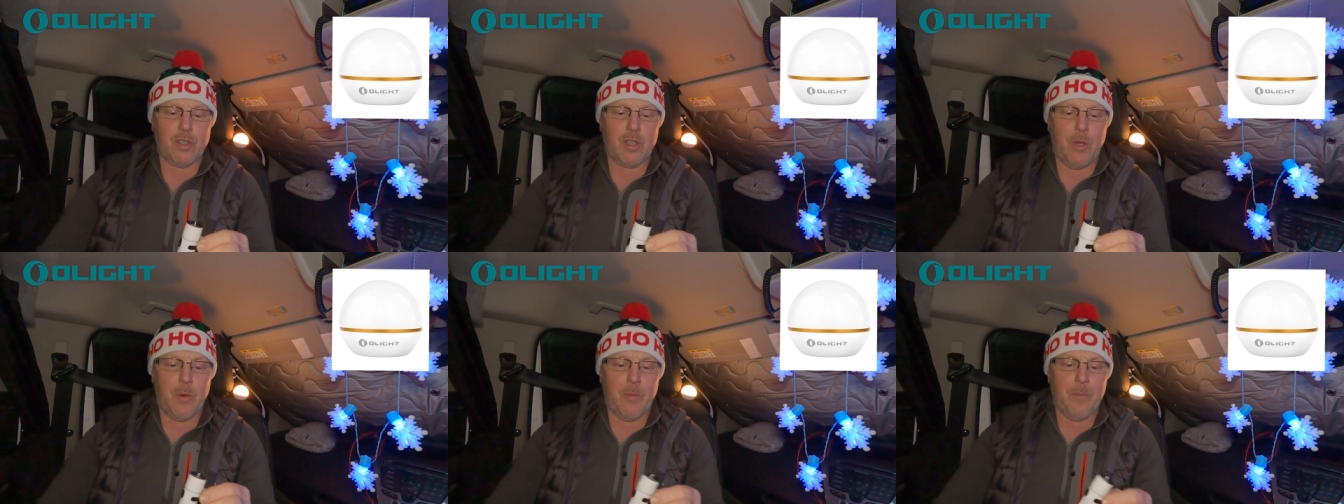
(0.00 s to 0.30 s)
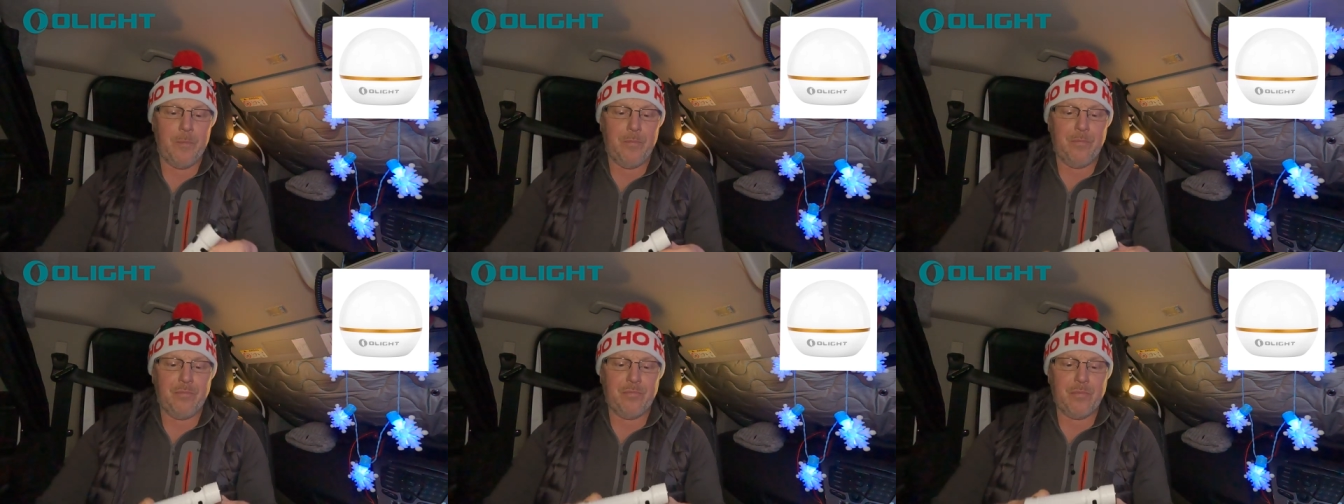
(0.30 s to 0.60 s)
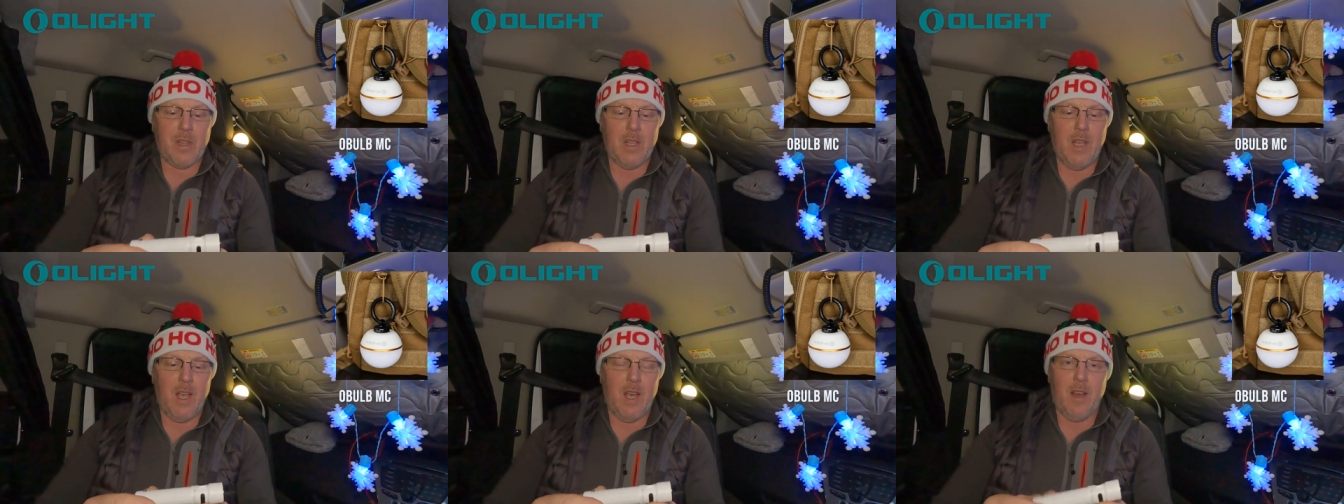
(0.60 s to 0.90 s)
So
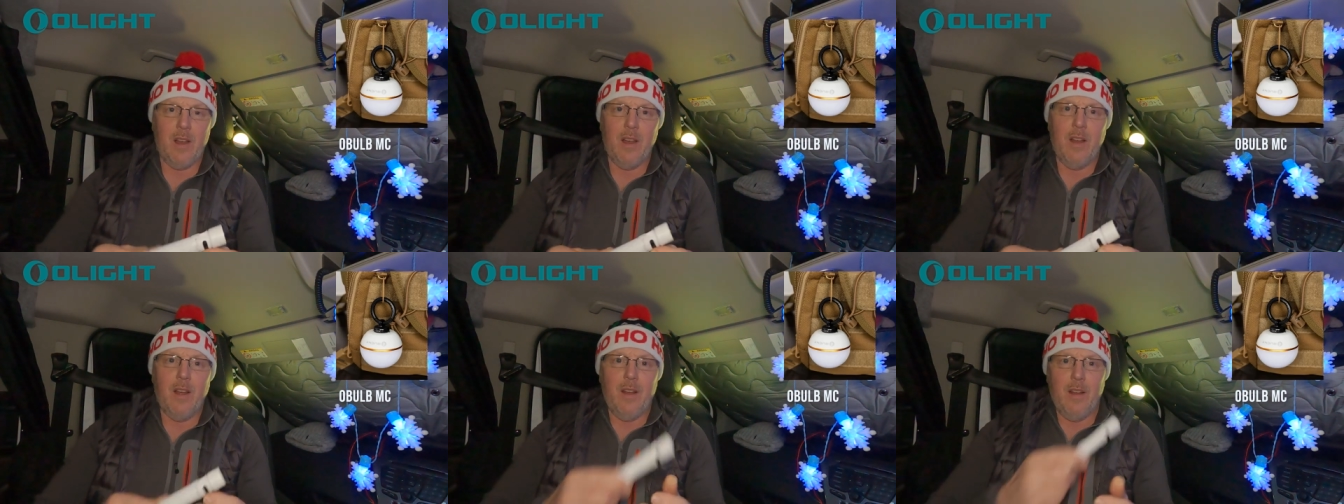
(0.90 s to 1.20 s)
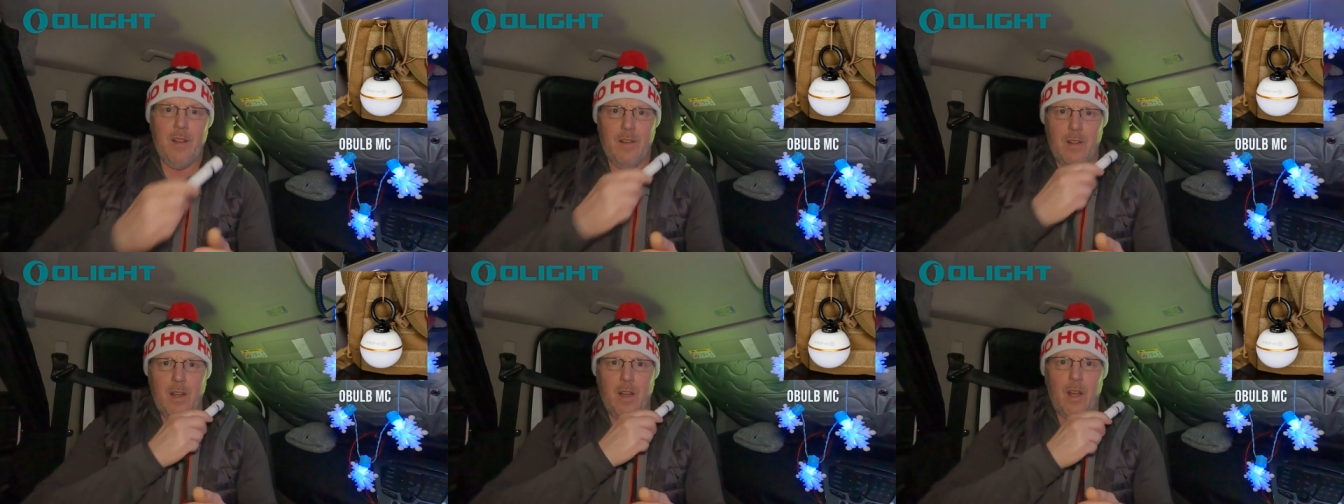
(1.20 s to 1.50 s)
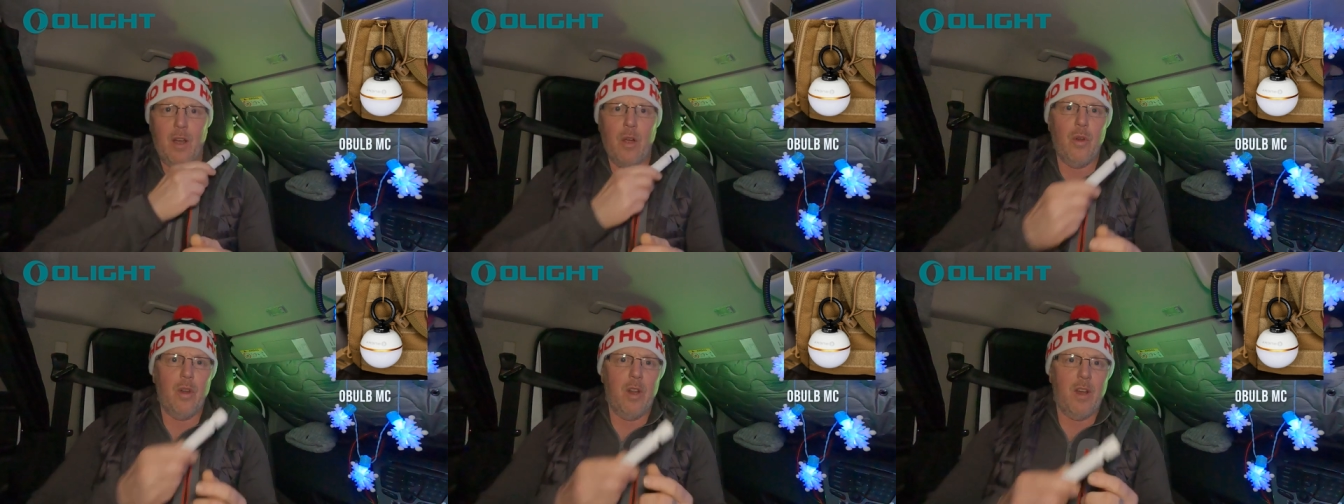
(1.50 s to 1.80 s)
yeah,
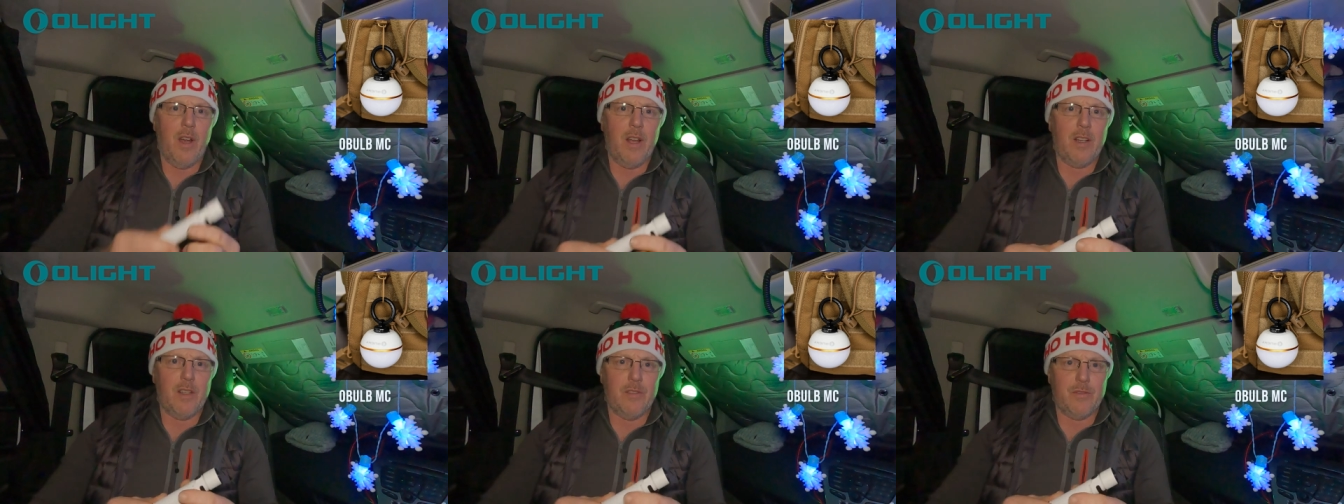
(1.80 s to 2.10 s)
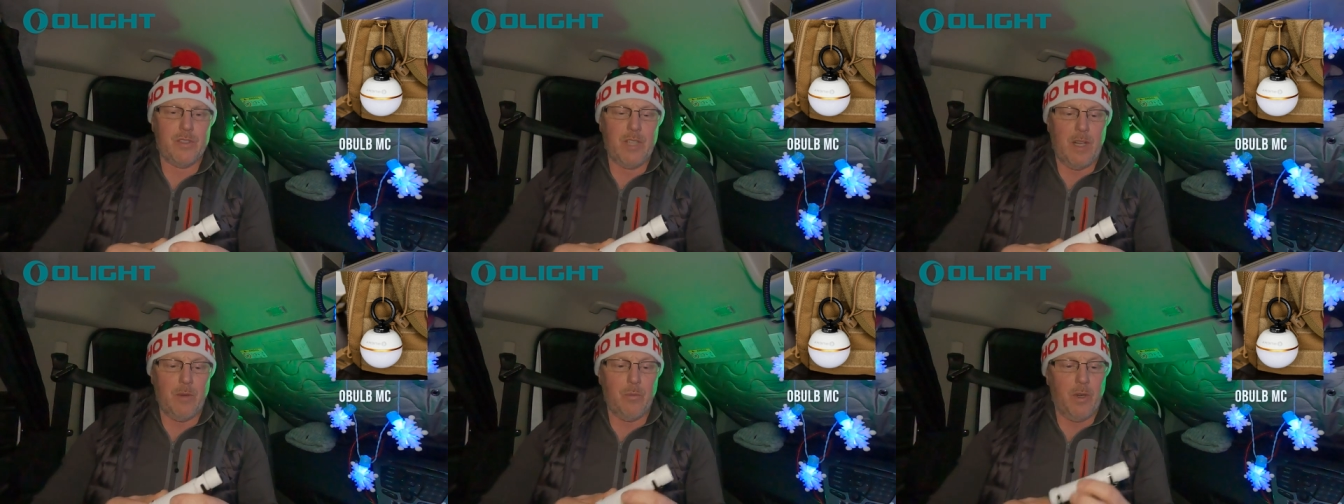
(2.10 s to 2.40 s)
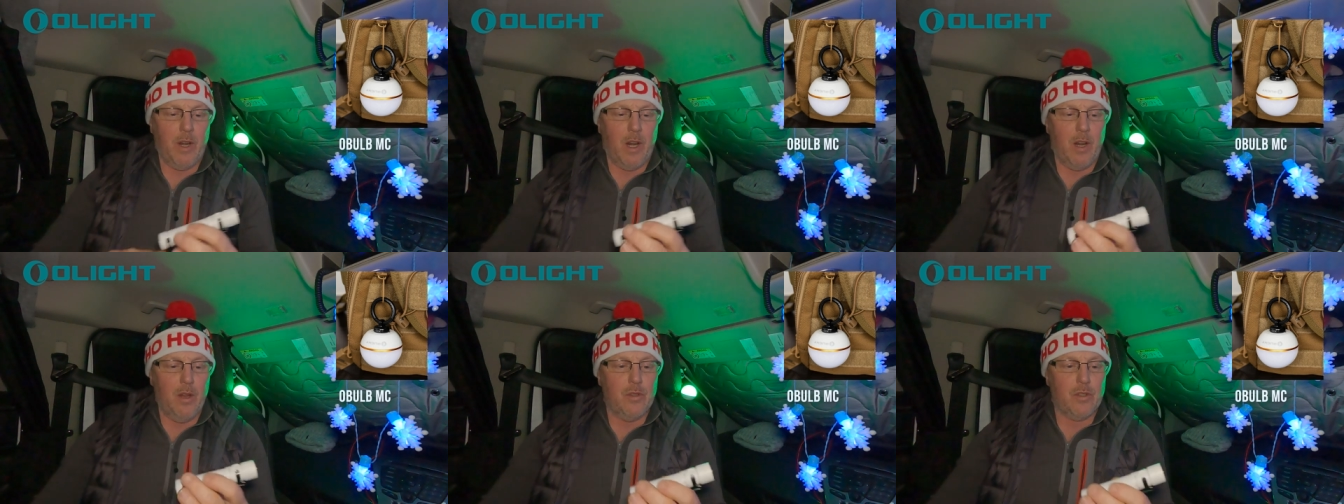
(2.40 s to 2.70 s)
Olight have sent
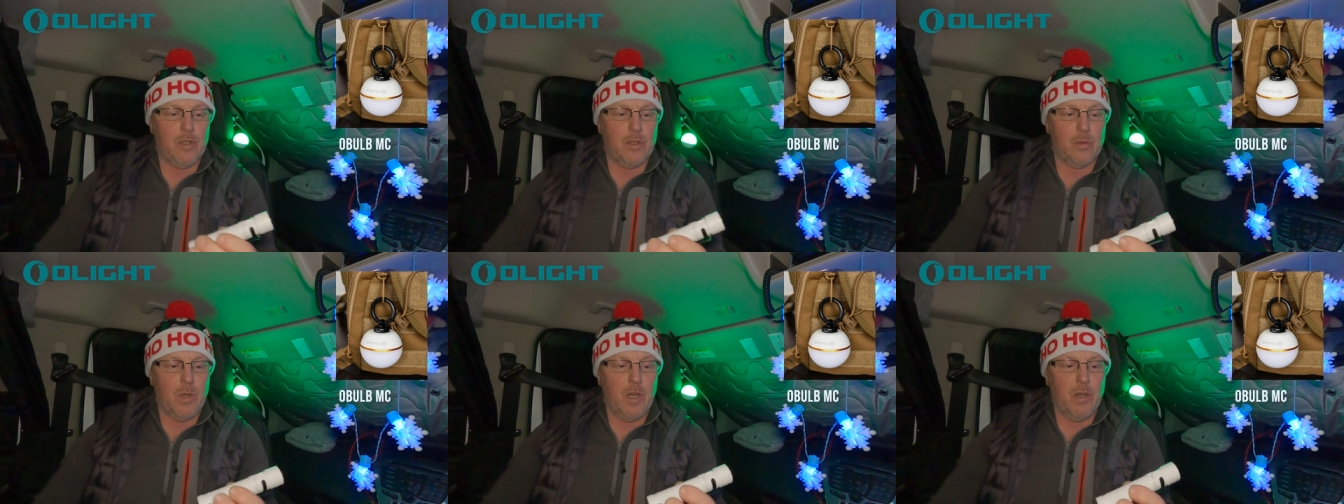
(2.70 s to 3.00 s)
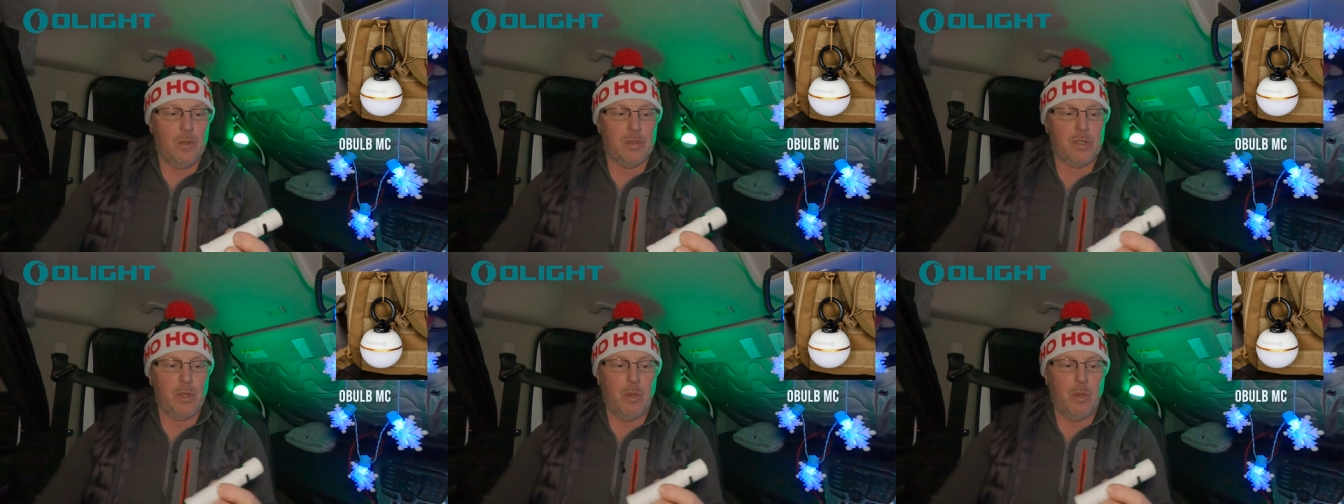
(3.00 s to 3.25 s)
one of those as well,